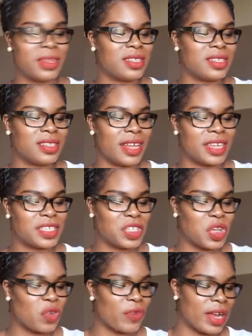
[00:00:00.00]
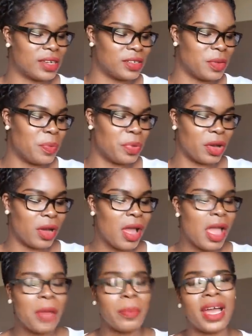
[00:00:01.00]
This is like so random, but
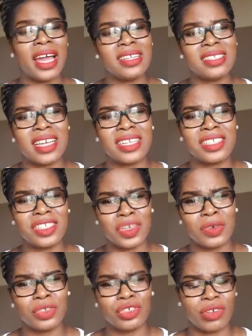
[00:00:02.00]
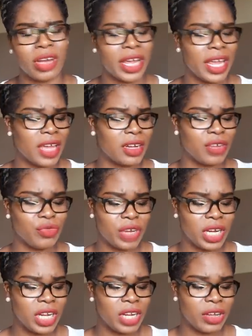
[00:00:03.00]
my hands get so dry and I
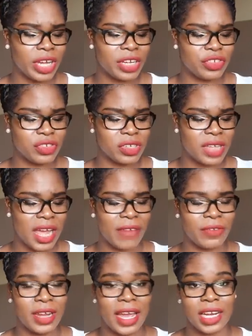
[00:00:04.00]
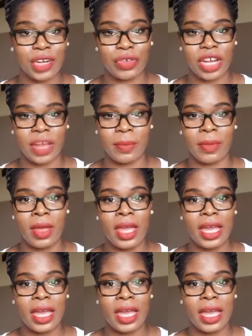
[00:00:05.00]
really like just having hand cream